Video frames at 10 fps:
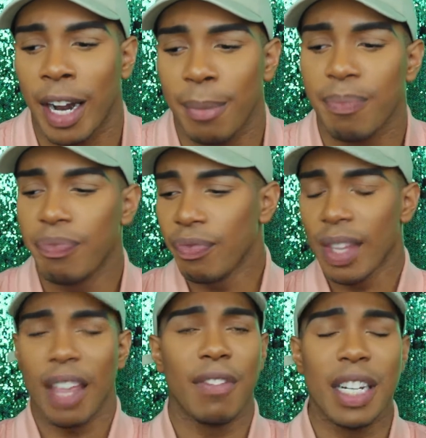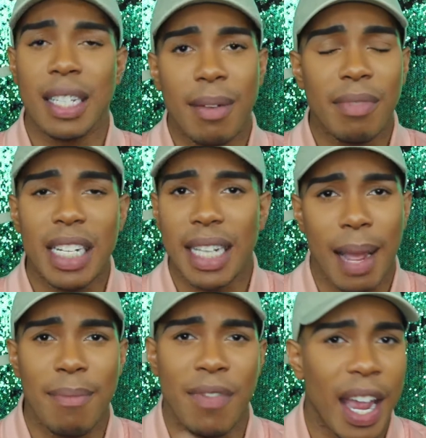For some reason,
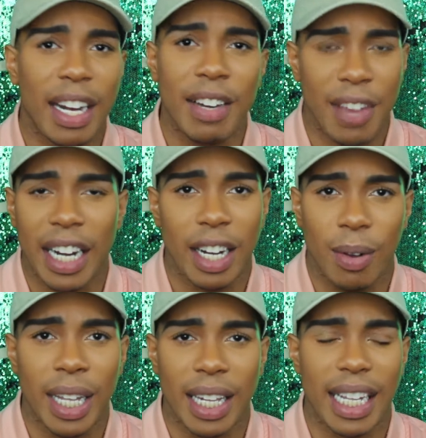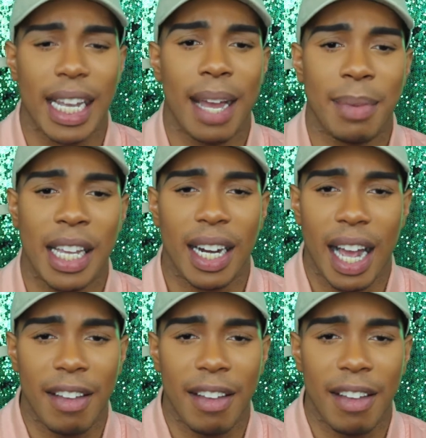I'm very, very oily. I mean,